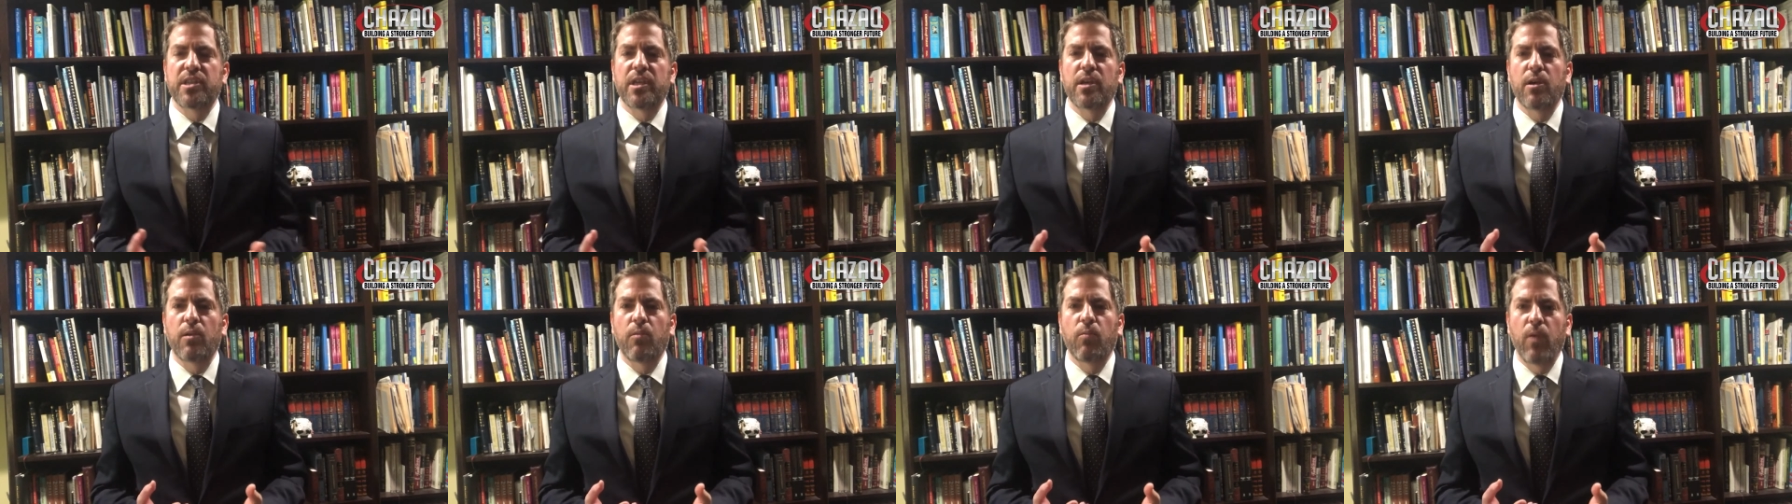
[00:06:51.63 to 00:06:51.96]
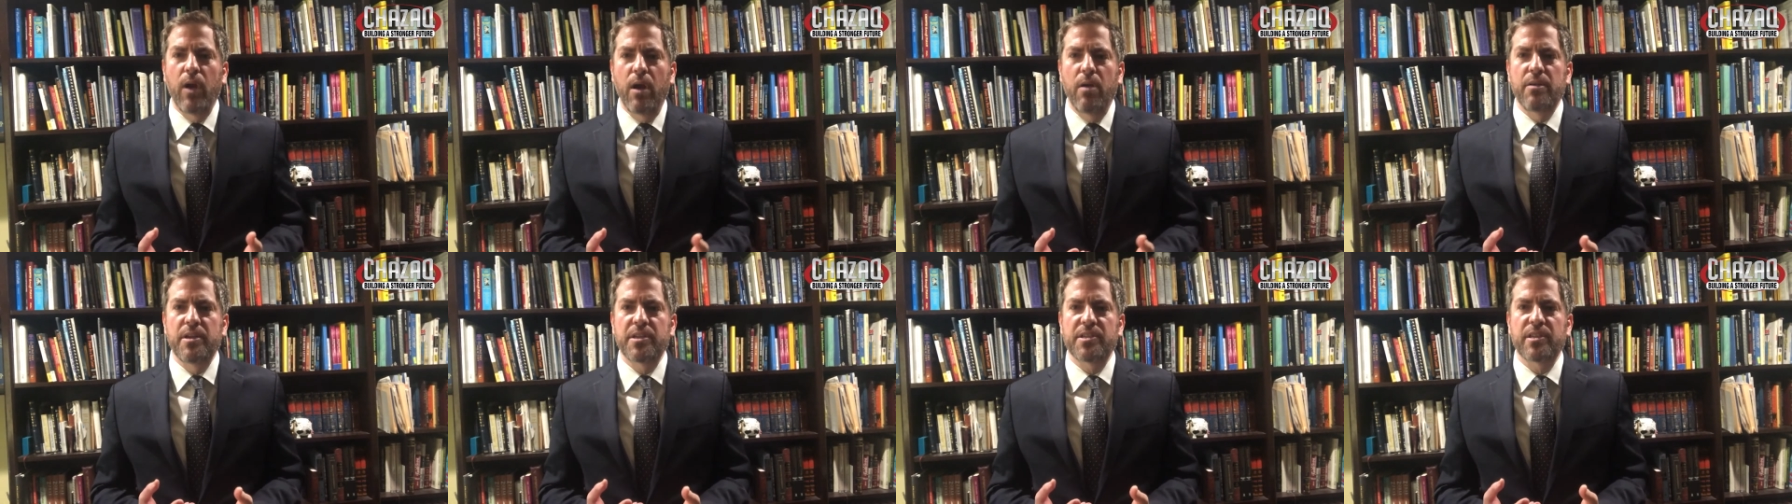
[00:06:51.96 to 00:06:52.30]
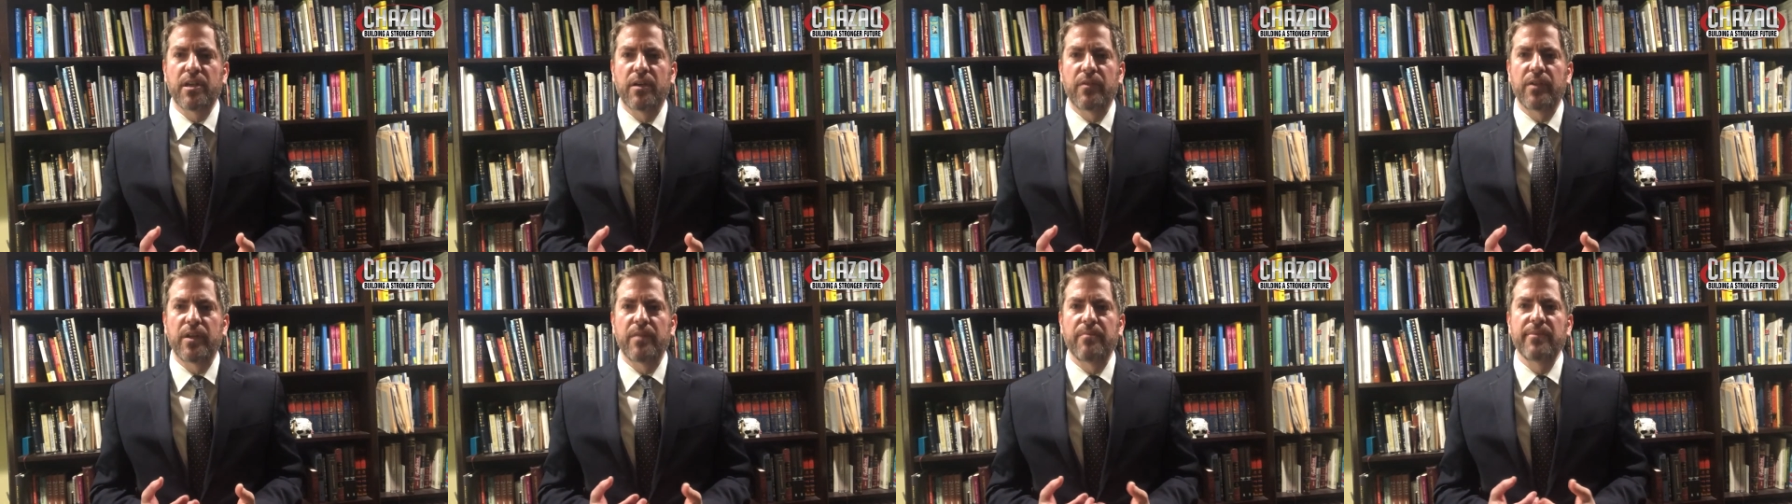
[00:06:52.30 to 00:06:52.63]
their awareness
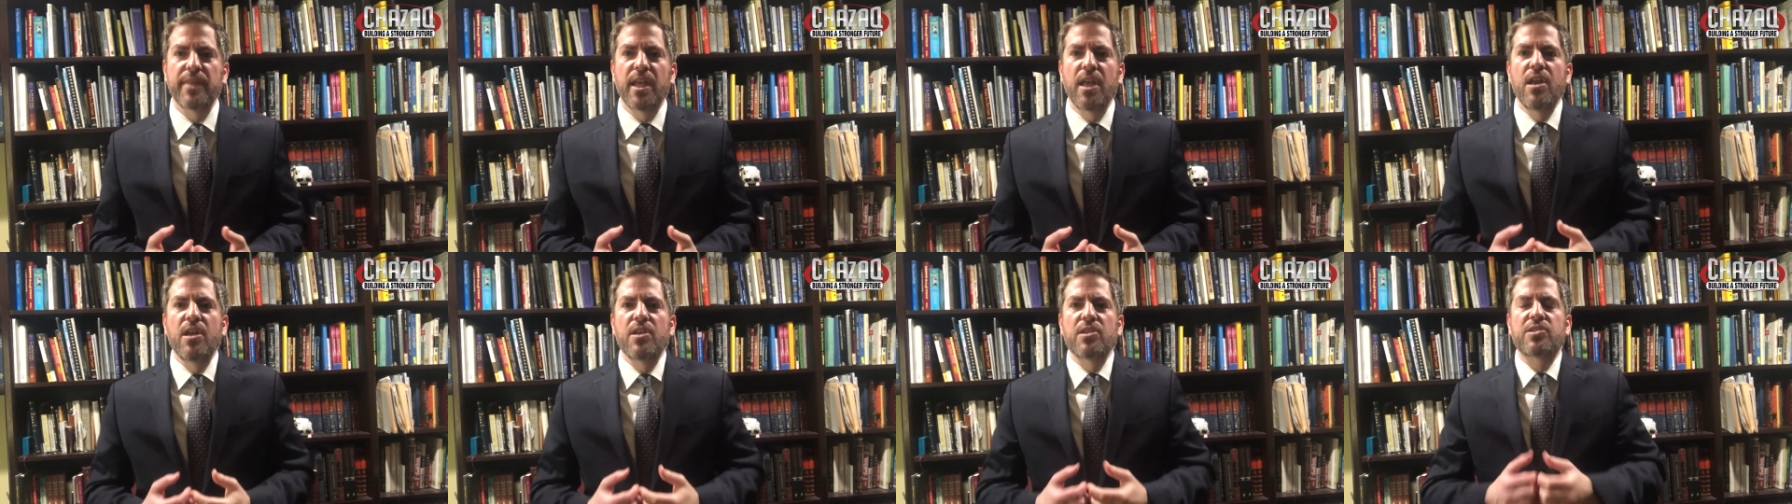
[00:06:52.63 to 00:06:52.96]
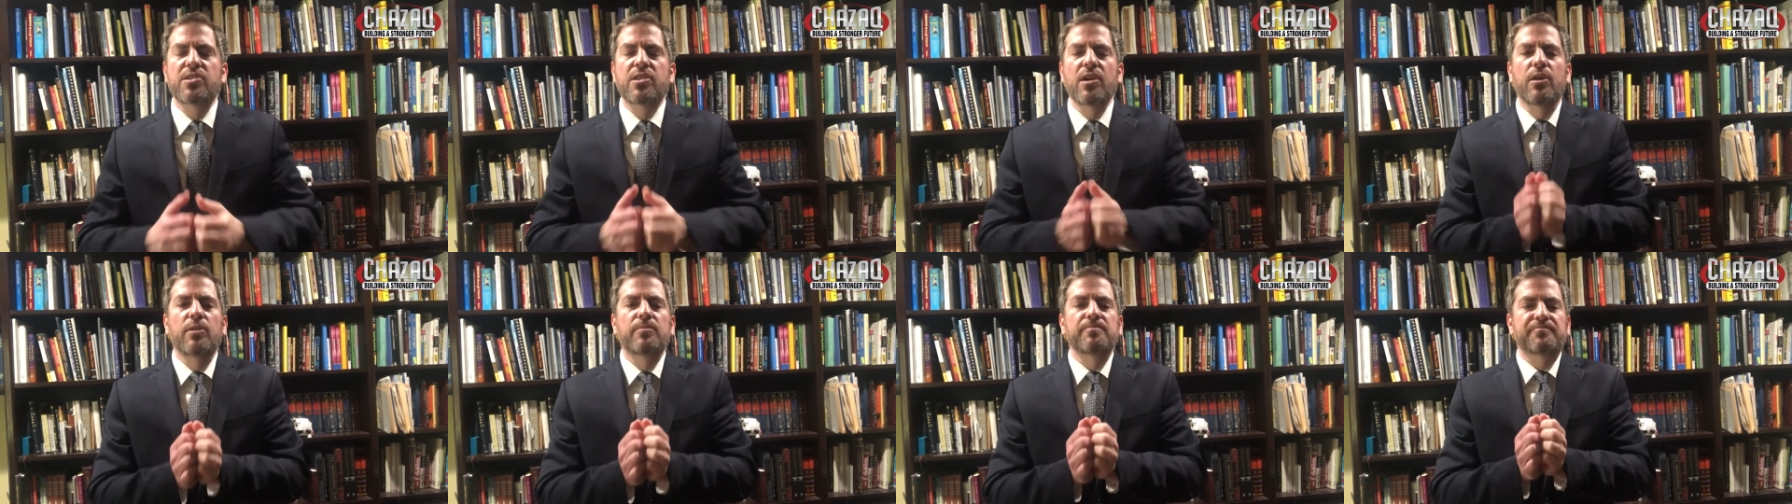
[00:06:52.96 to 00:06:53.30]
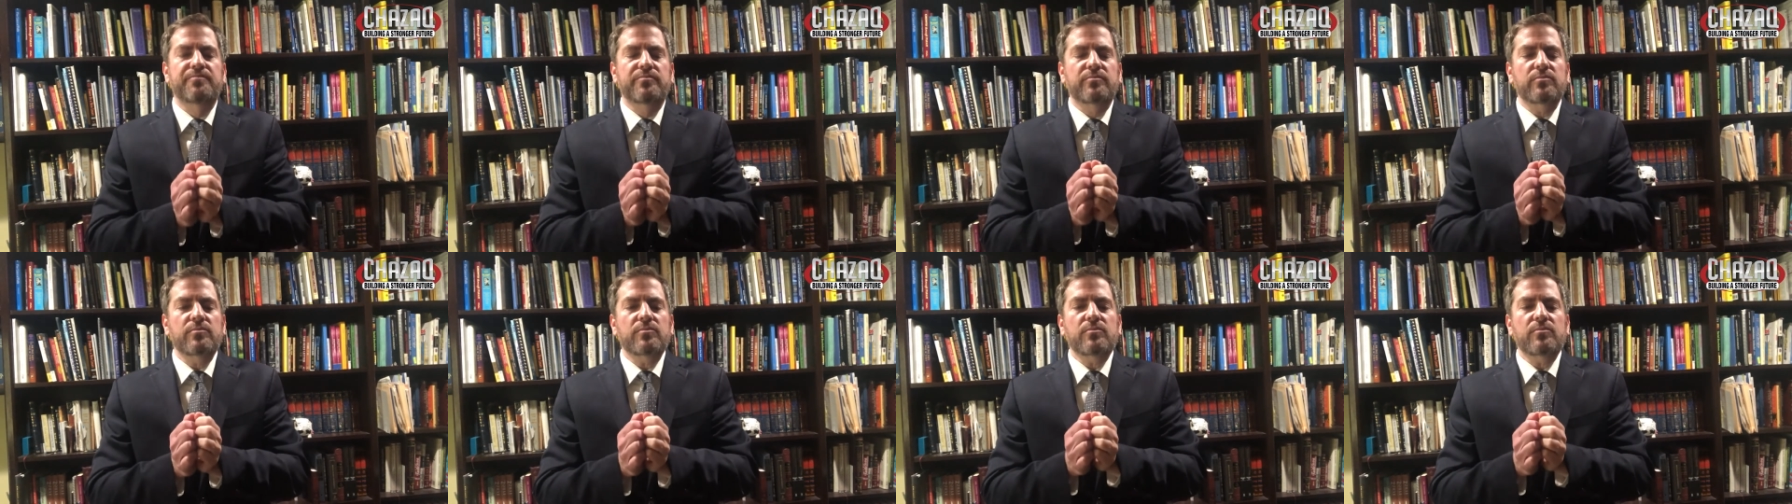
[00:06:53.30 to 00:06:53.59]
of it. So